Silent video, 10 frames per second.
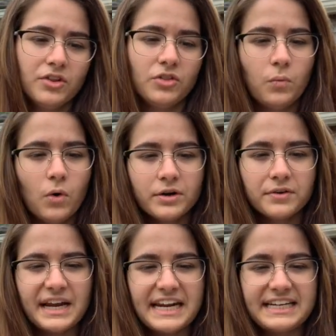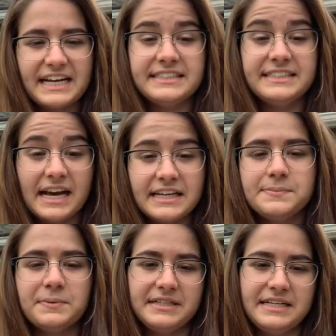The war created a
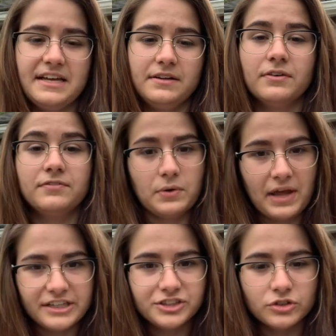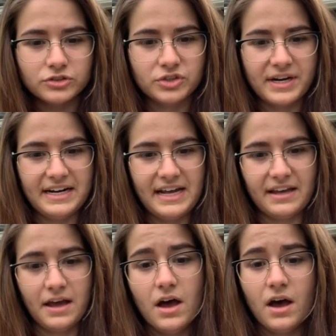desperate need for vocational training